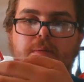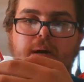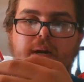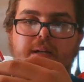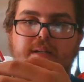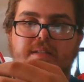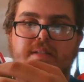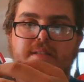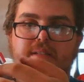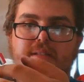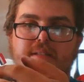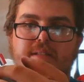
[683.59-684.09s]
I
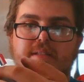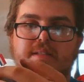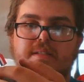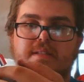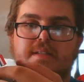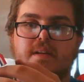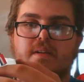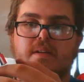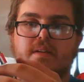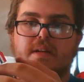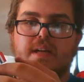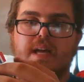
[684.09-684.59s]

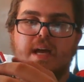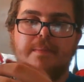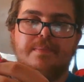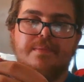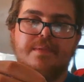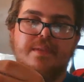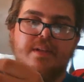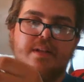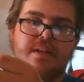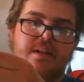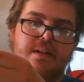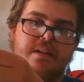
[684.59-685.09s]
still kept
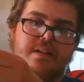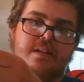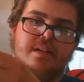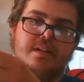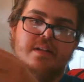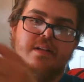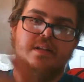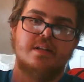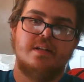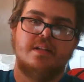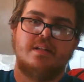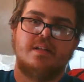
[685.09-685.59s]
the
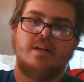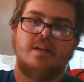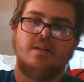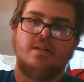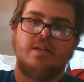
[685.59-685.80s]
little